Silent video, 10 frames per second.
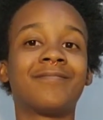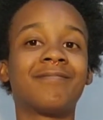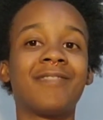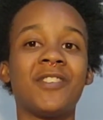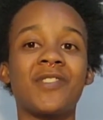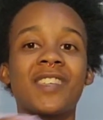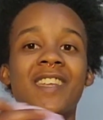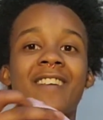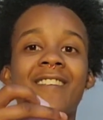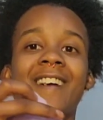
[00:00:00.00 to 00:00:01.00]
use it
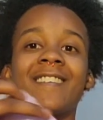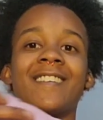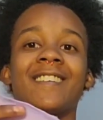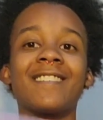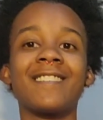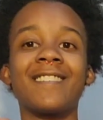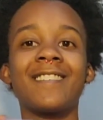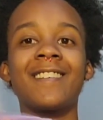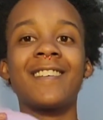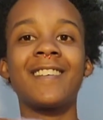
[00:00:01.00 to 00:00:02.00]
like regular.
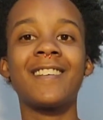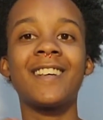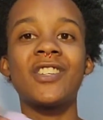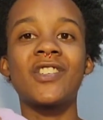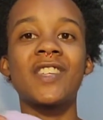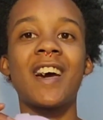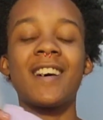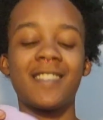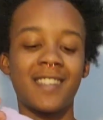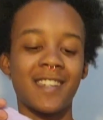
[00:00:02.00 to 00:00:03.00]
It just
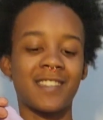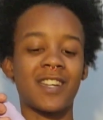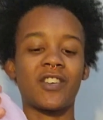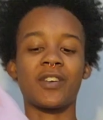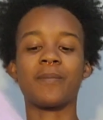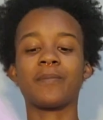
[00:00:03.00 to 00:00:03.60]
has the extender.